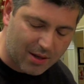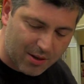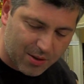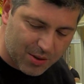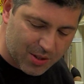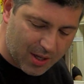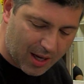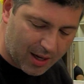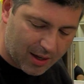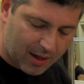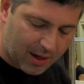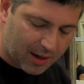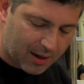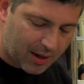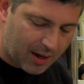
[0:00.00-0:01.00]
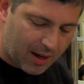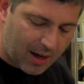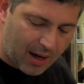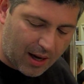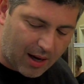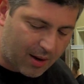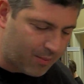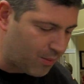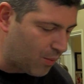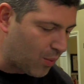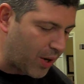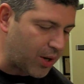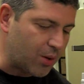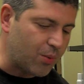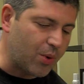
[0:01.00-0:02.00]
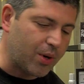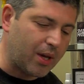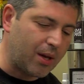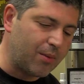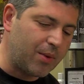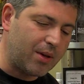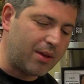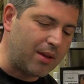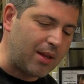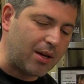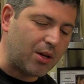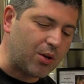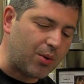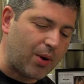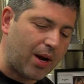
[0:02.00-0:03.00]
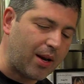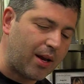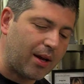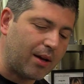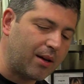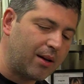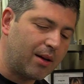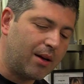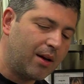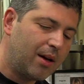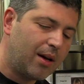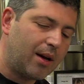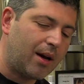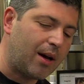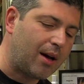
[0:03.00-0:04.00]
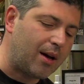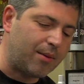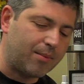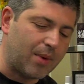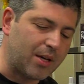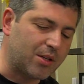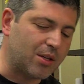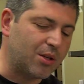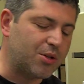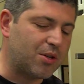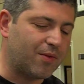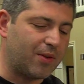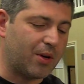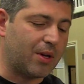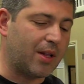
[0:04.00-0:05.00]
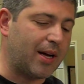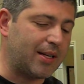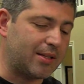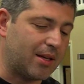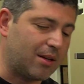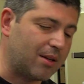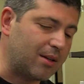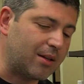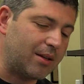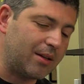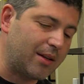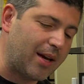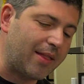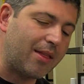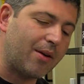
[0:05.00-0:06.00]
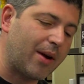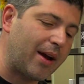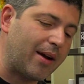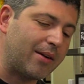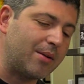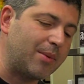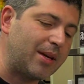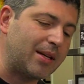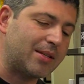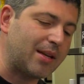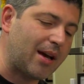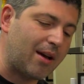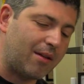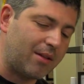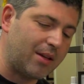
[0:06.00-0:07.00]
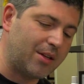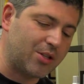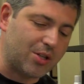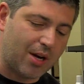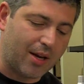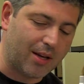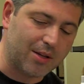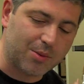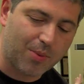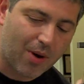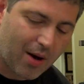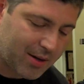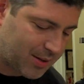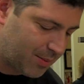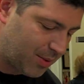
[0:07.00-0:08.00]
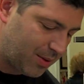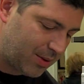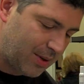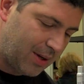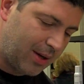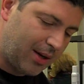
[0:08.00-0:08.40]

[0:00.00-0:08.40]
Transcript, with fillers: and understanding um, what you're working with and then creating um, a solution for your clients that'll get their hair to be as healthy and shiny as possible.